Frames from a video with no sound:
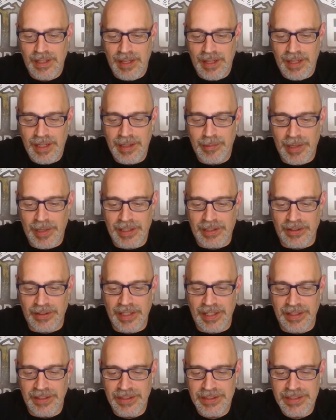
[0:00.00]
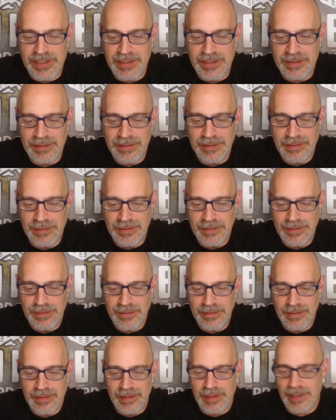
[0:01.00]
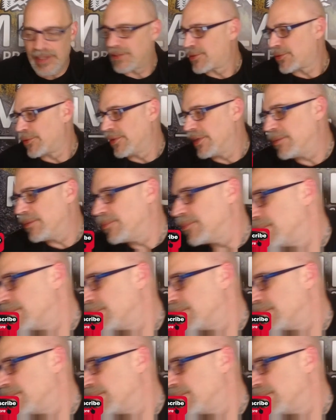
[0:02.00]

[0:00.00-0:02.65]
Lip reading: Hey, Michael Henderson. S-Rep.